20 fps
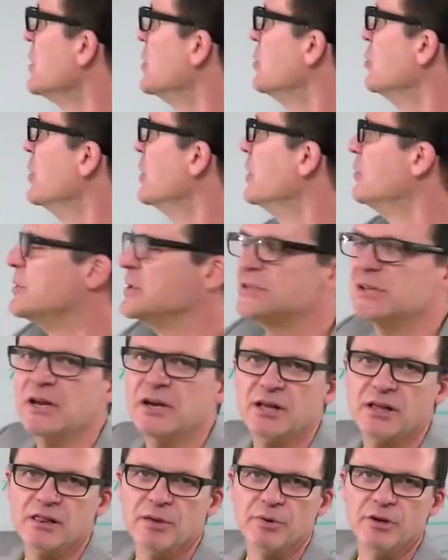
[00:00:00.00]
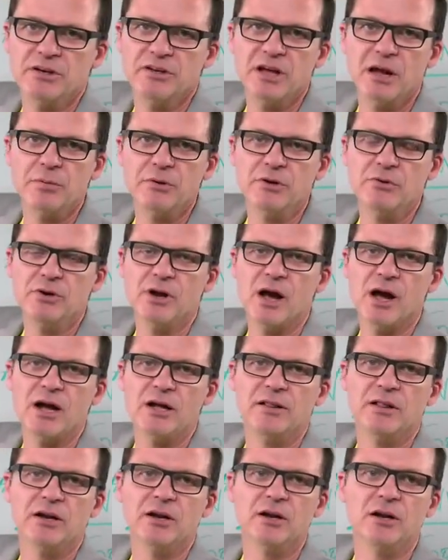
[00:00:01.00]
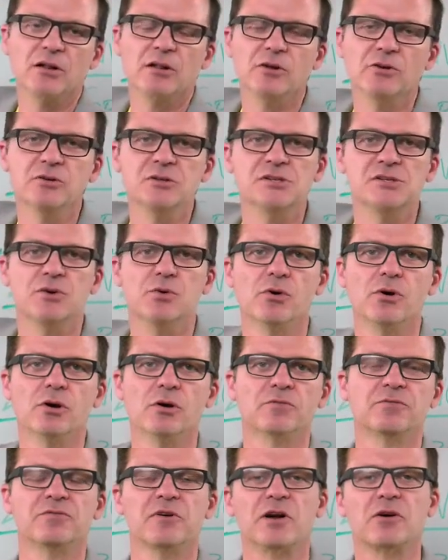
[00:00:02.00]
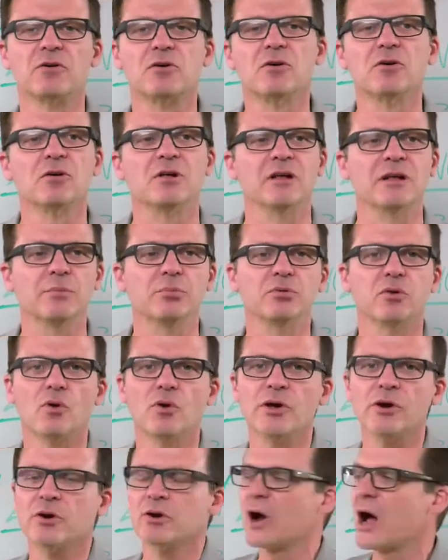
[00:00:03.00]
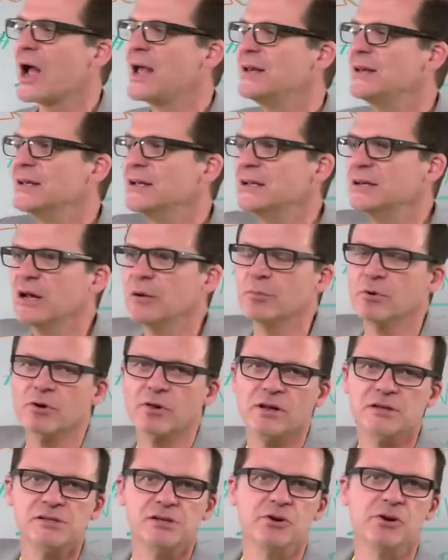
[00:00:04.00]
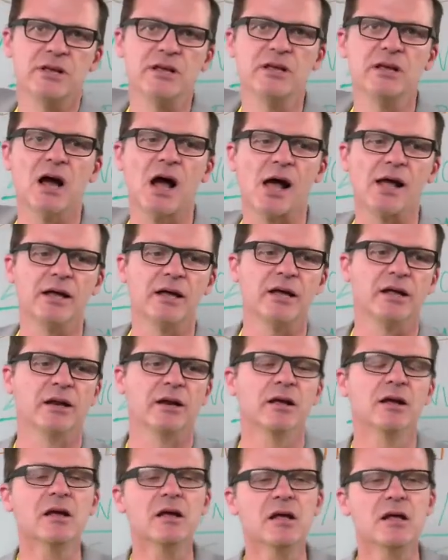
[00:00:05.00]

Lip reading: You need to be sending them a W-9 that includes your federal employer ID number, that's your EIN.